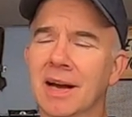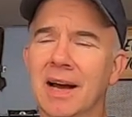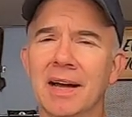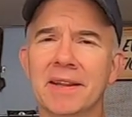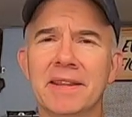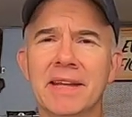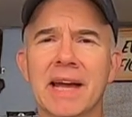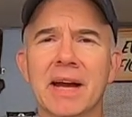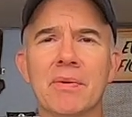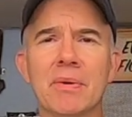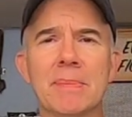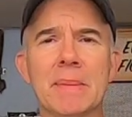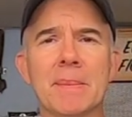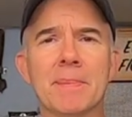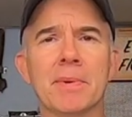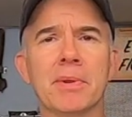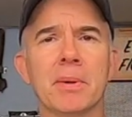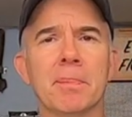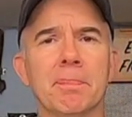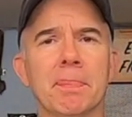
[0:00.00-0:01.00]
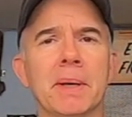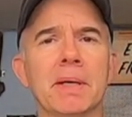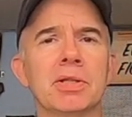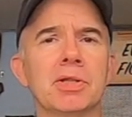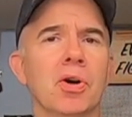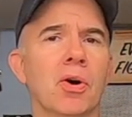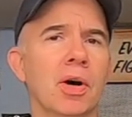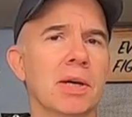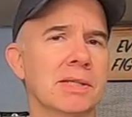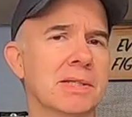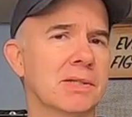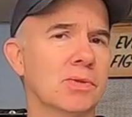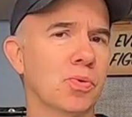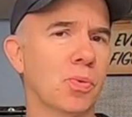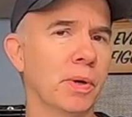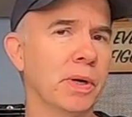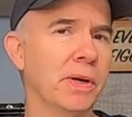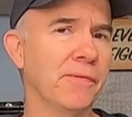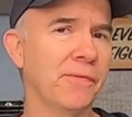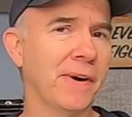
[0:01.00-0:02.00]
I think I remember the bus cost
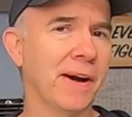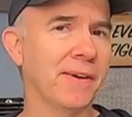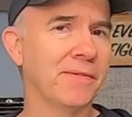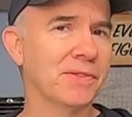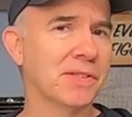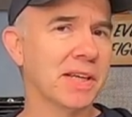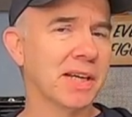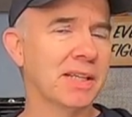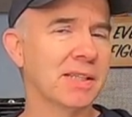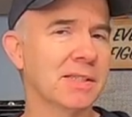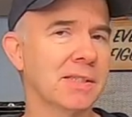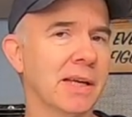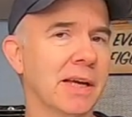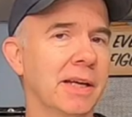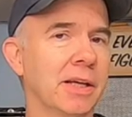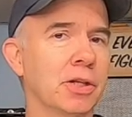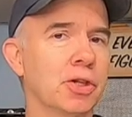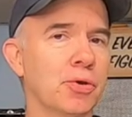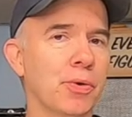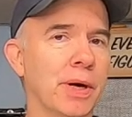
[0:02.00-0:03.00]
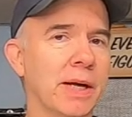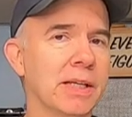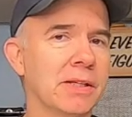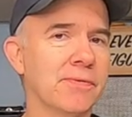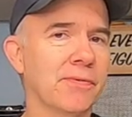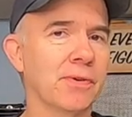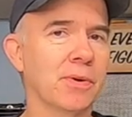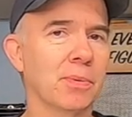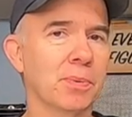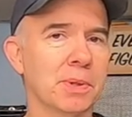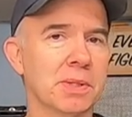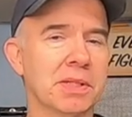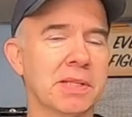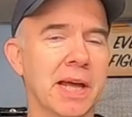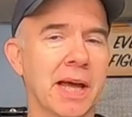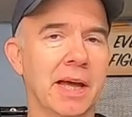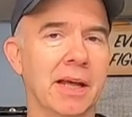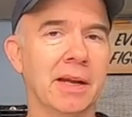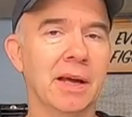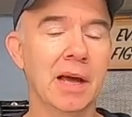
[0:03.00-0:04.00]
25 cents and a transfer was
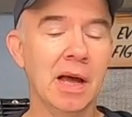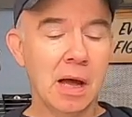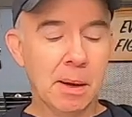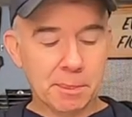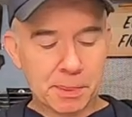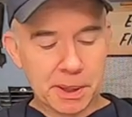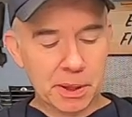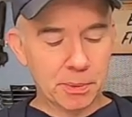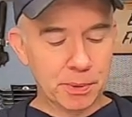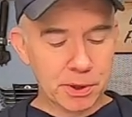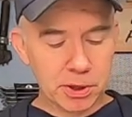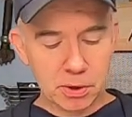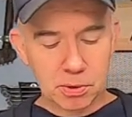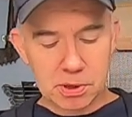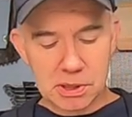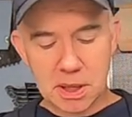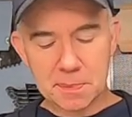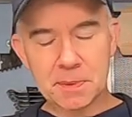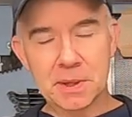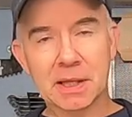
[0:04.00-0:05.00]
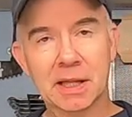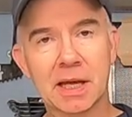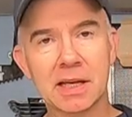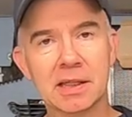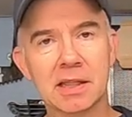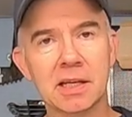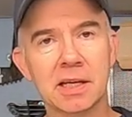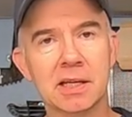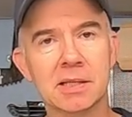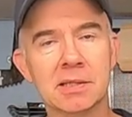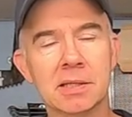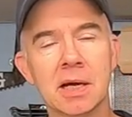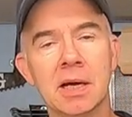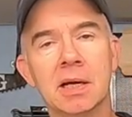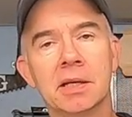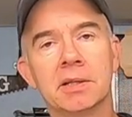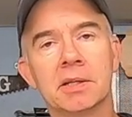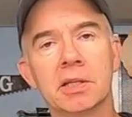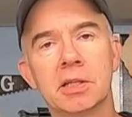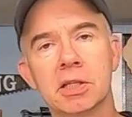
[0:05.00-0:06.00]
10, but he would use something like this
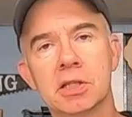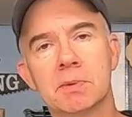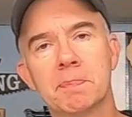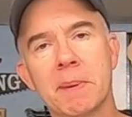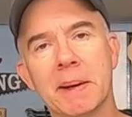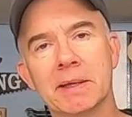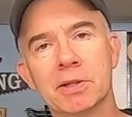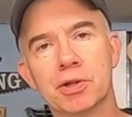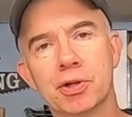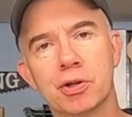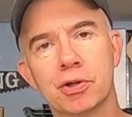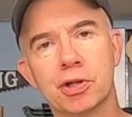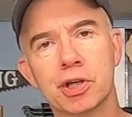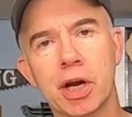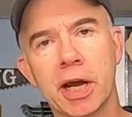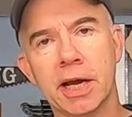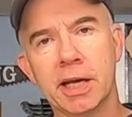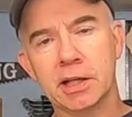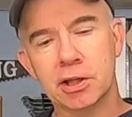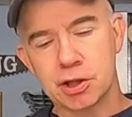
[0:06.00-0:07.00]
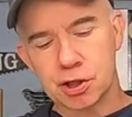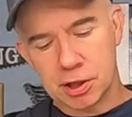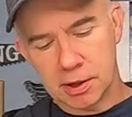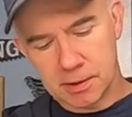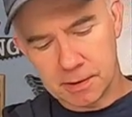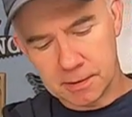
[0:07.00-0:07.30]
to dispense your change.